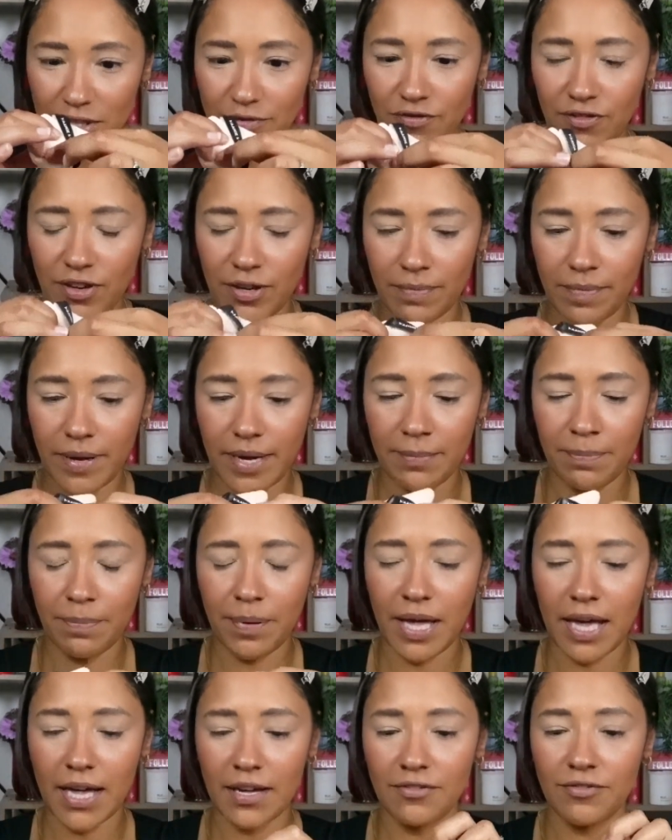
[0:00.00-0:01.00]
flip my
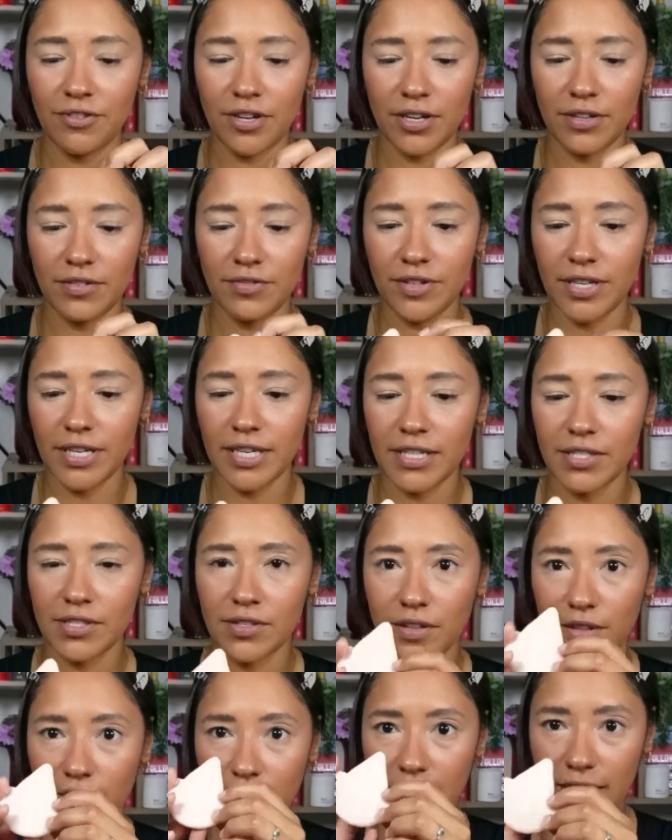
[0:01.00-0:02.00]
puff over
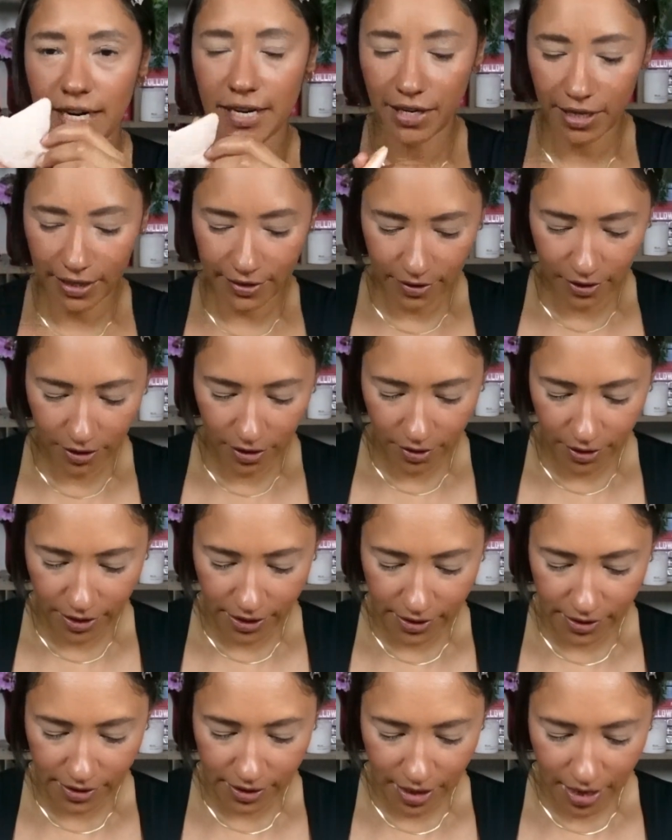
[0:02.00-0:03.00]
so that I get the
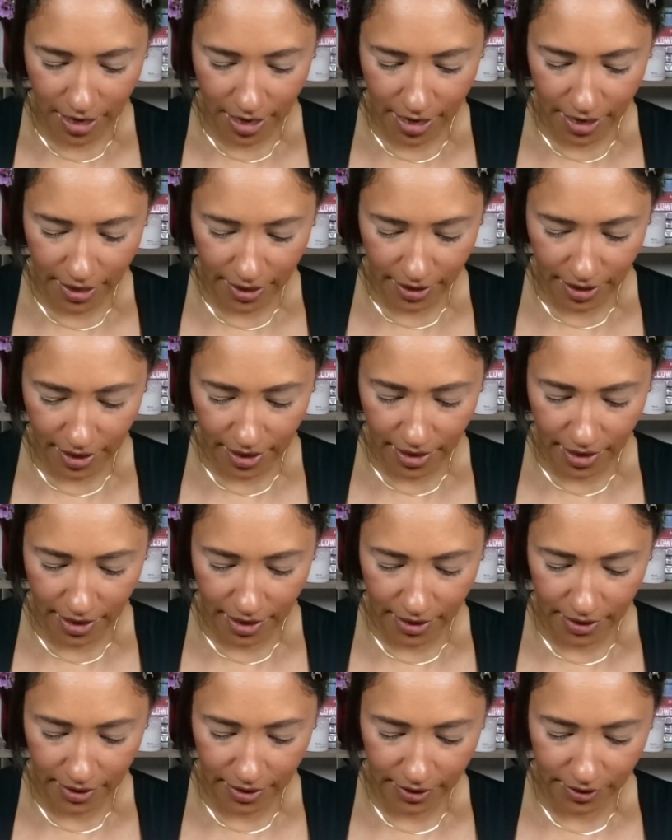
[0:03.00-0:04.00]
clean side,
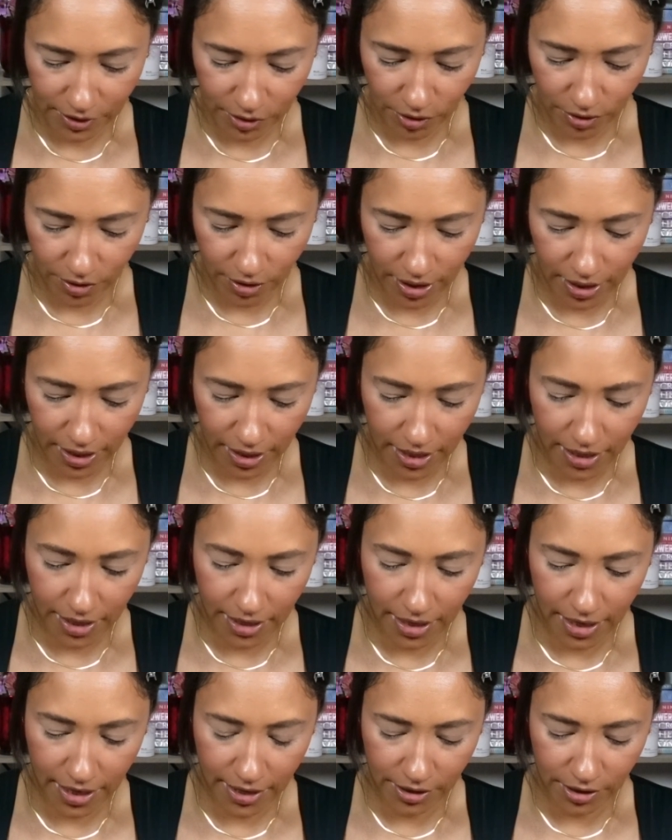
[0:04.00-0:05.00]
and let's go
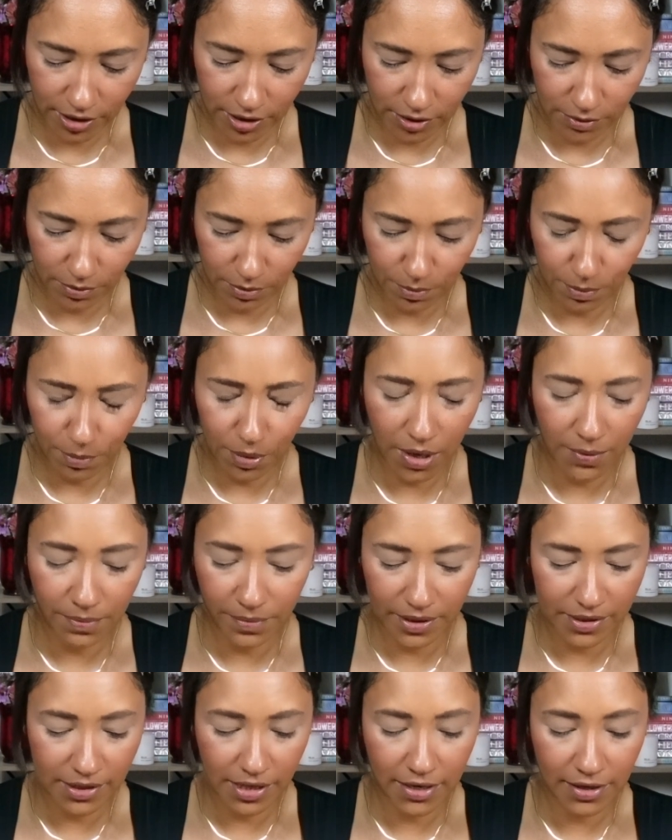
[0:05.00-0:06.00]
ahead and just pop
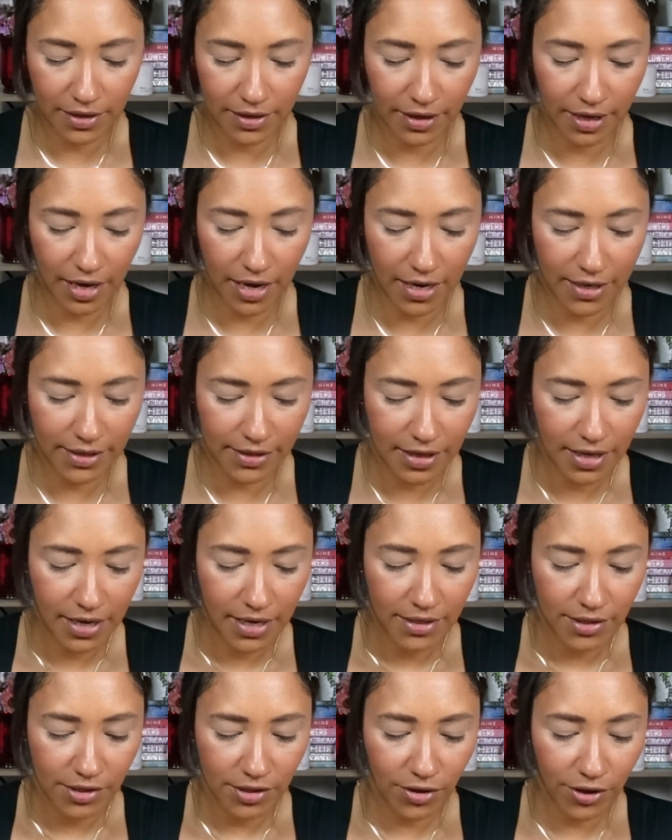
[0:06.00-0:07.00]
this under the eyes.
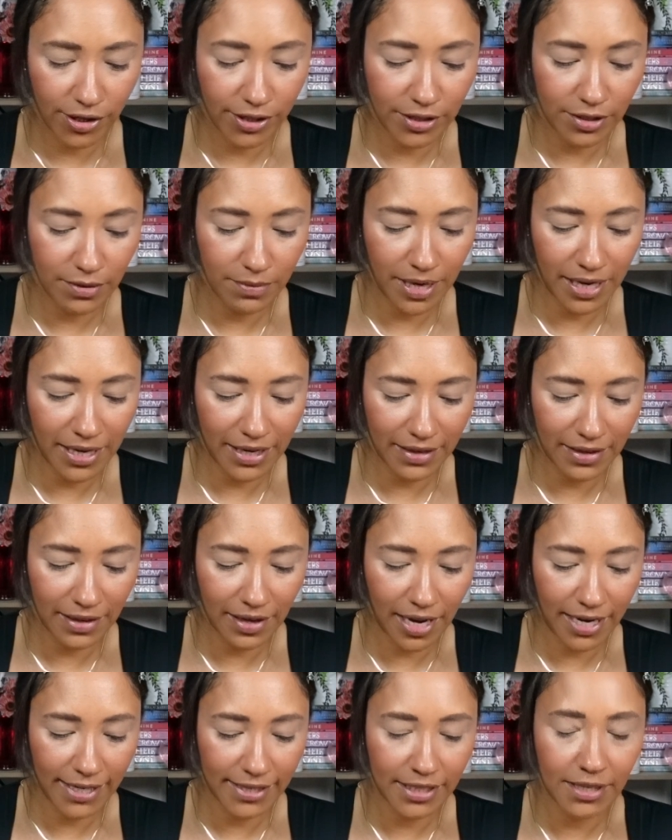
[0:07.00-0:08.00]
It's going to make it
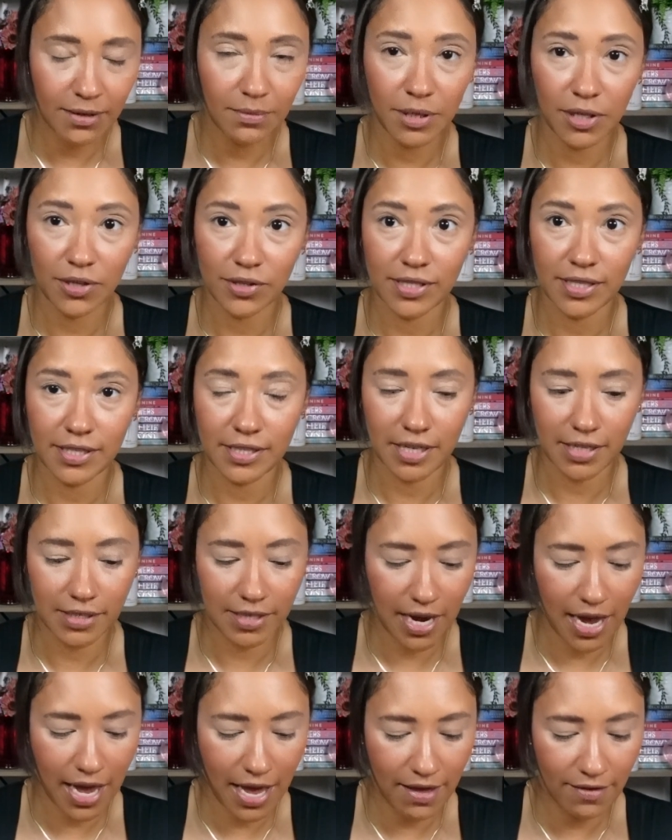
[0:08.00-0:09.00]
lighter because it does
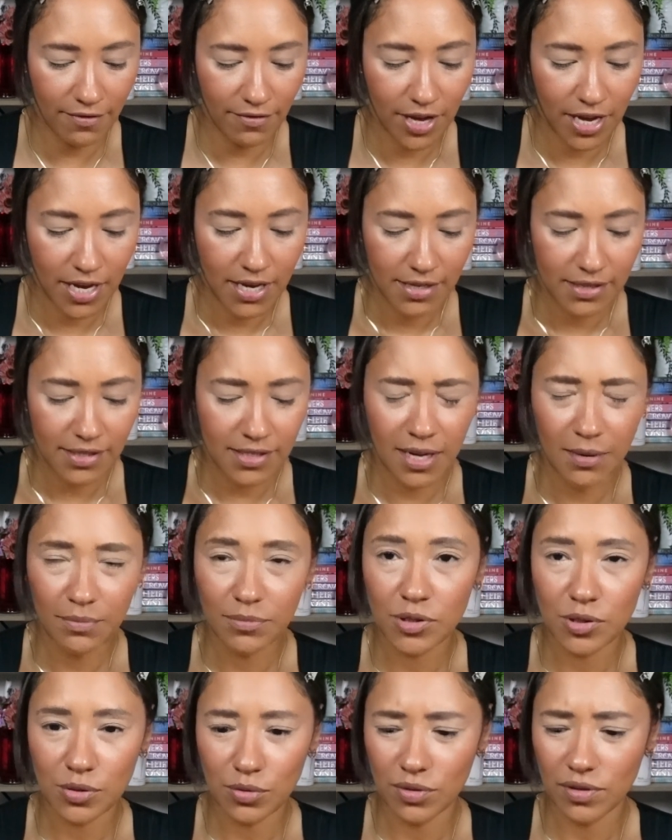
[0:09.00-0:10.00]
have some
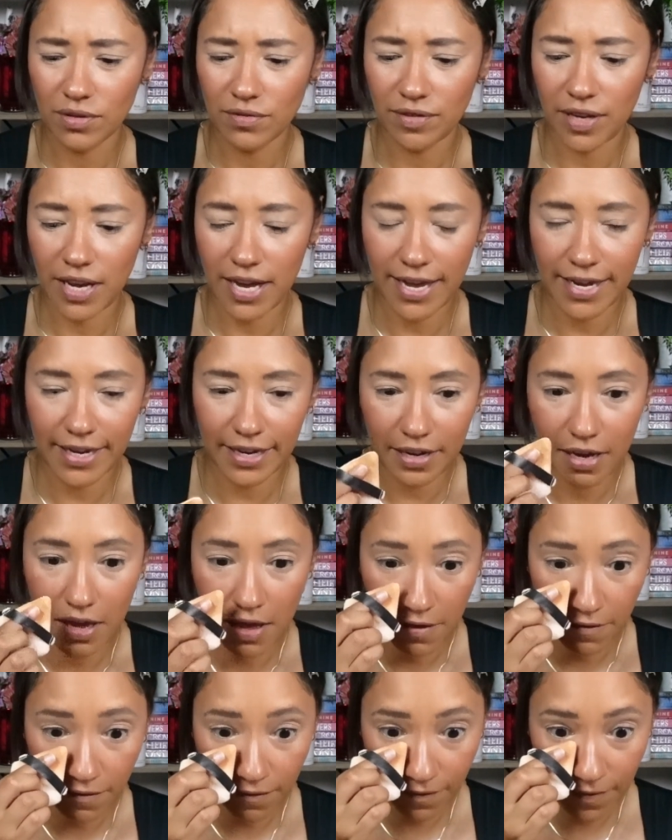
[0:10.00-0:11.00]
sort of like
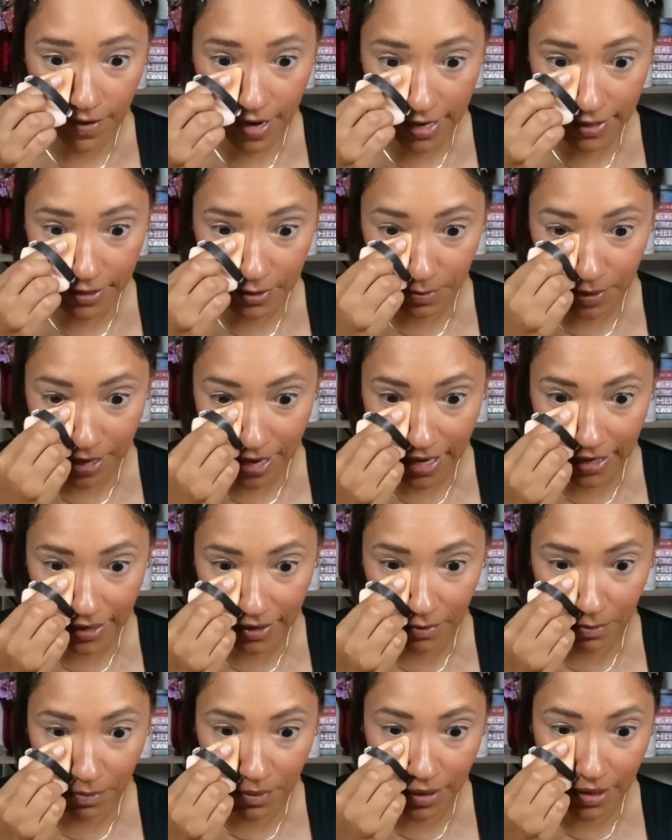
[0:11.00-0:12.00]

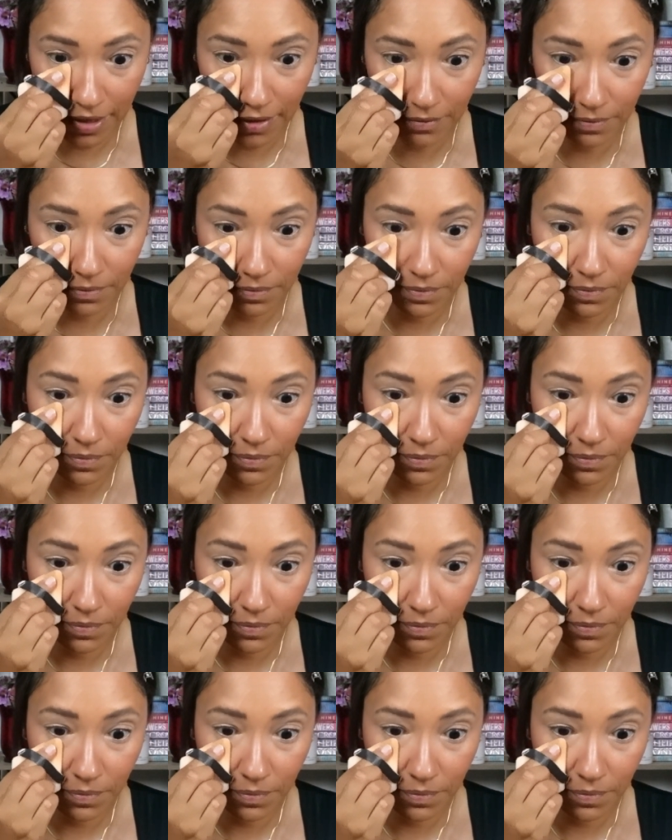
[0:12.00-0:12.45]
flashback, but